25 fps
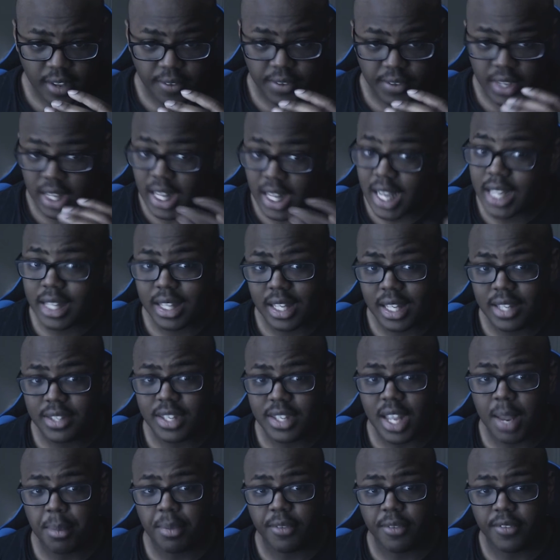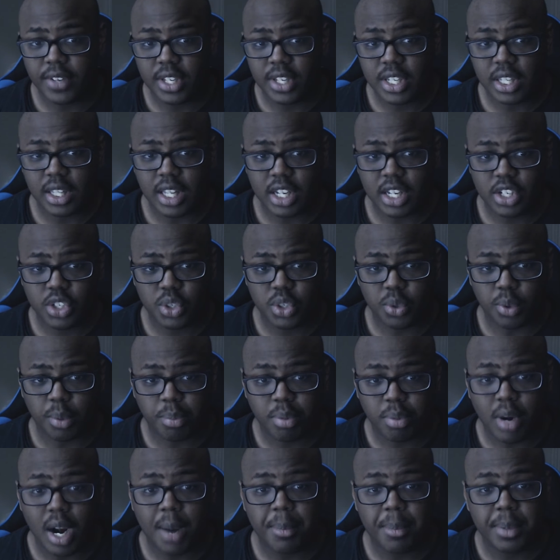if you like this type of
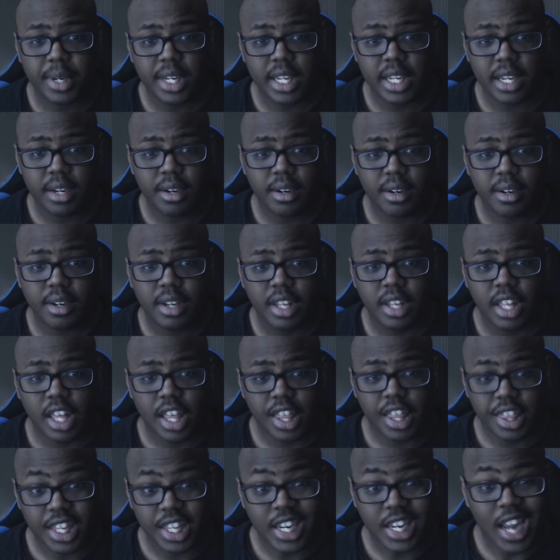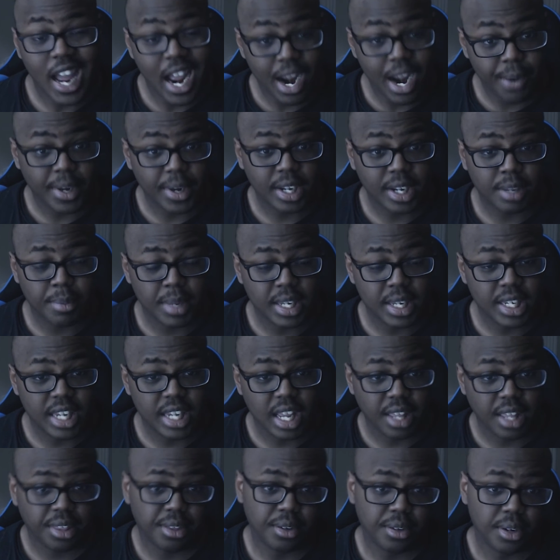intellectual property here, then I
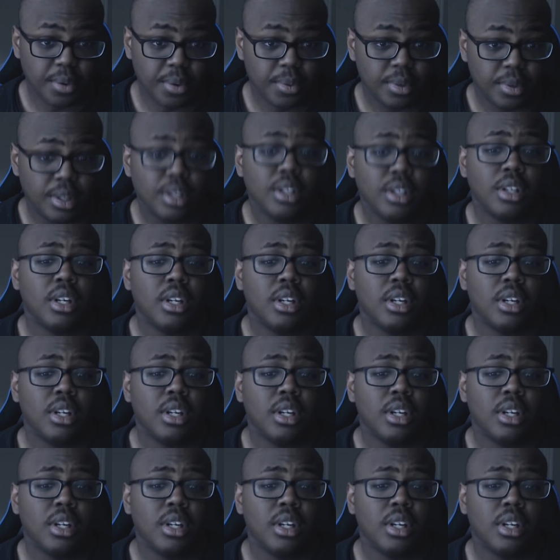recommend Death Note.